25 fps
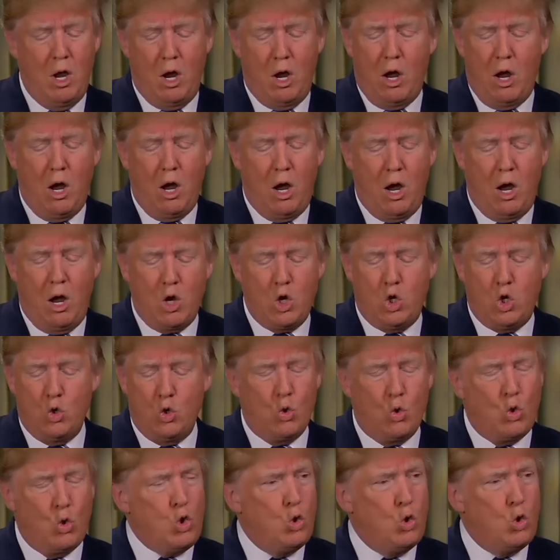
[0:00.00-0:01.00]

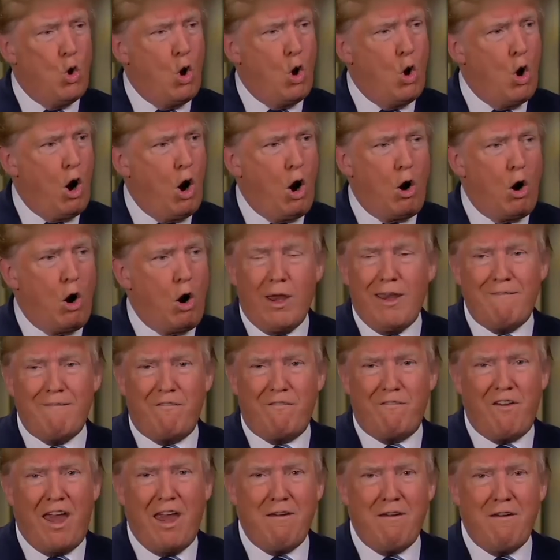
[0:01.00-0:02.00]
you are in
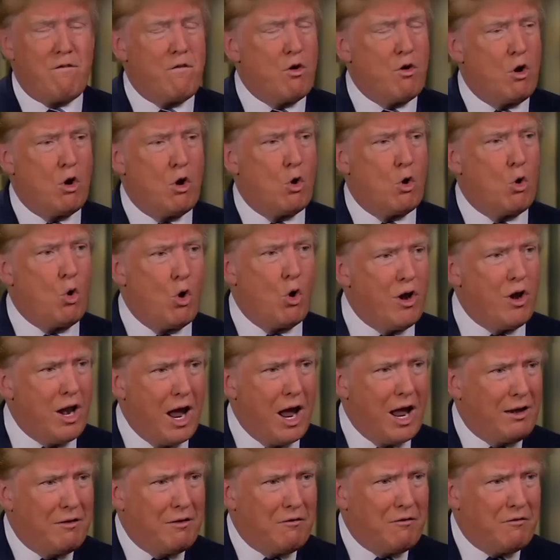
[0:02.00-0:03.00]
favor or
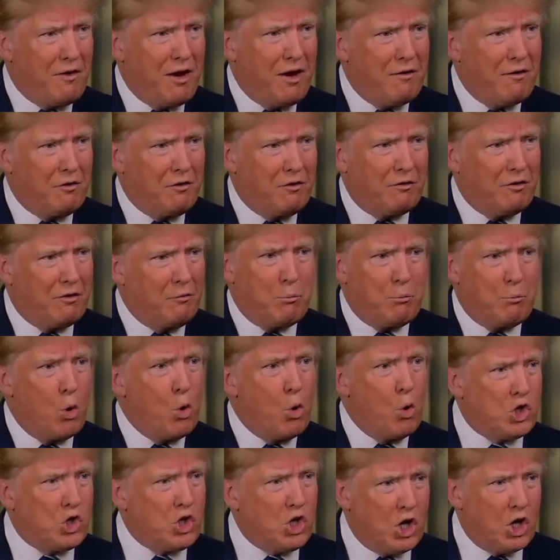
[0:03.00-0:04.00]
not in favor of
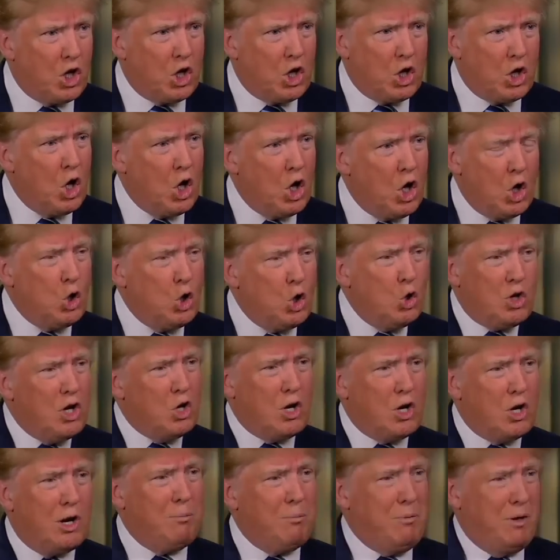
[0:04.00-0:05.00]
abortion. You
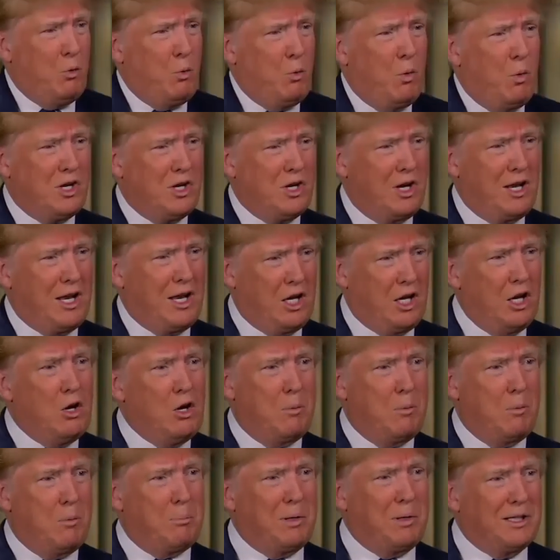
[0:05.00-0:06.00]
didn't. I mean, it wasn't like, you know,
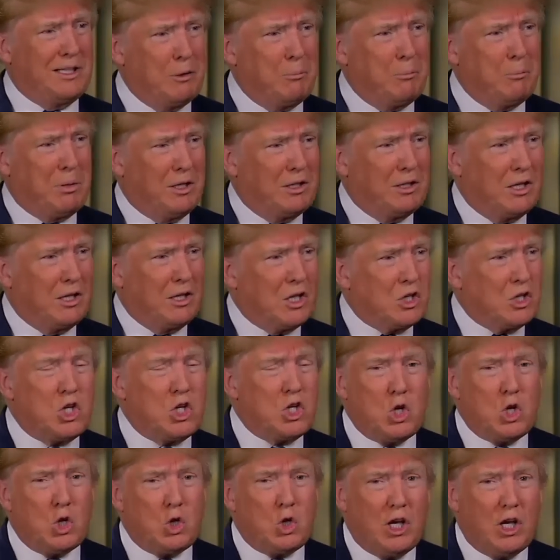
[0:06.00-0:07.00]
you're building buildings
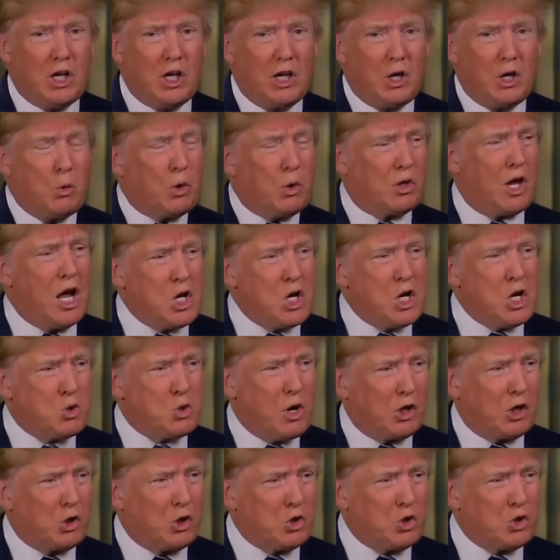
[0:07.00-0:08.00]
and you're dealing with
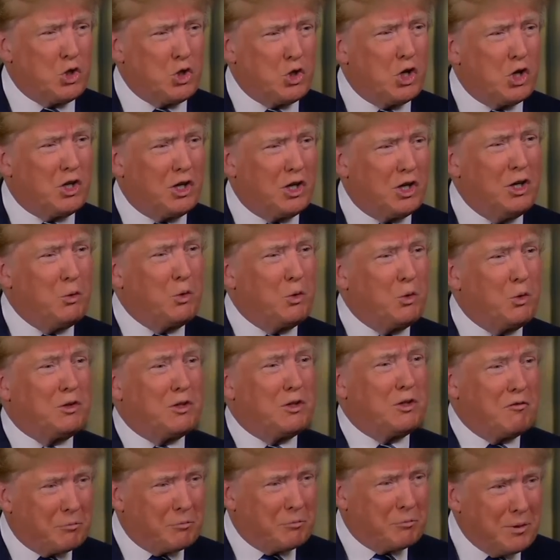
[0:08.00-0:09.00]
contractors and you're dealing with
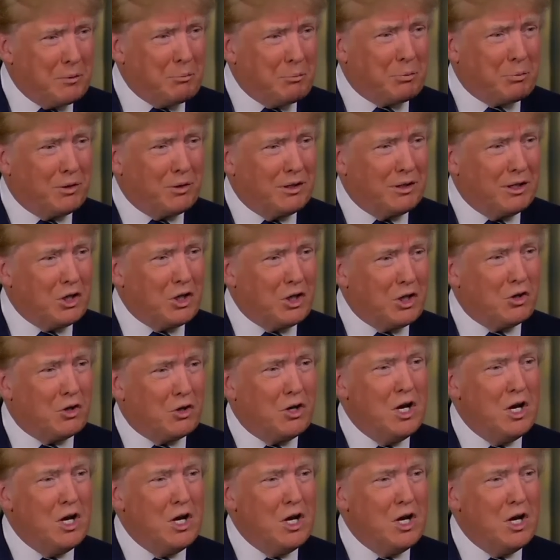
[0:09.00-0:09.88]
tough people and you're